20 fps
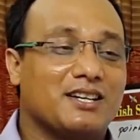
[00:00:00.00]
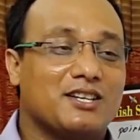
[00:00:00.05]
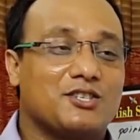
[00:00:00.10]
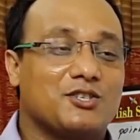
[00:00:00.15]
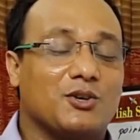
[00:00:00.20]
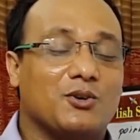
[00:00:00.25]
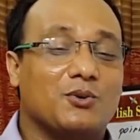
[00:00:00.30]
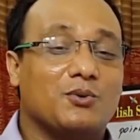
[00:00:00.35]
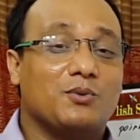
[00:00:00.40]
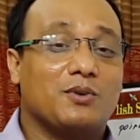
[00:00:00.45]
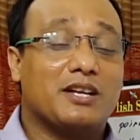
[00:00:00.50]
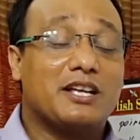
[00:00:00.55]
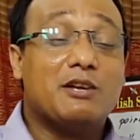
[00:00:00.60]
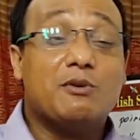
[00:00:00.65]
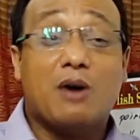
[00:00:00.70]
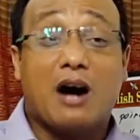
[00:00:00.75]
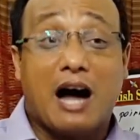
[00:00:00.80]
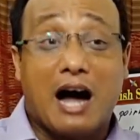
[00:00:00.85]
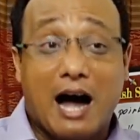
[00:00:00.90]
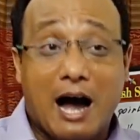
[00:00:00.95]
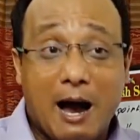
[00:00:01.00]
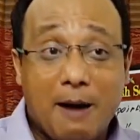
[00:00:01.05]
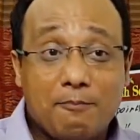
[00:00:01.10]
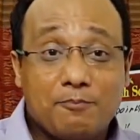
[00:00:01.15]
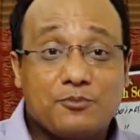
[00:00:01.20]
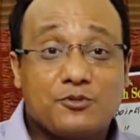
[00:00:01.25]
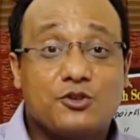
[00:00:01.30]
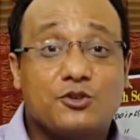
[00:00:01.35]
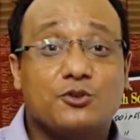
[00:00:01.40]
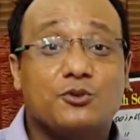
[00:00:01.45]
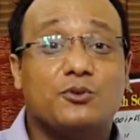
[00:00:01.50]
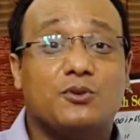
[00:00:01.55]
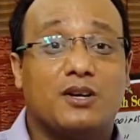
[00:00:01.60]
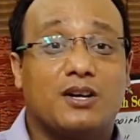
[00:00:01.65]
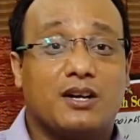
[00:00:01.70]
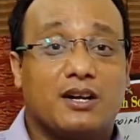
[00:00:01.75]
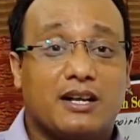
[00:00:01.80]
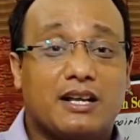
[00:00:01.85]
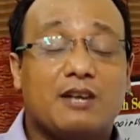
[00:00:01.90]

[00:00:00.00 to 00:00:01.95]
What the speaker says: So you have to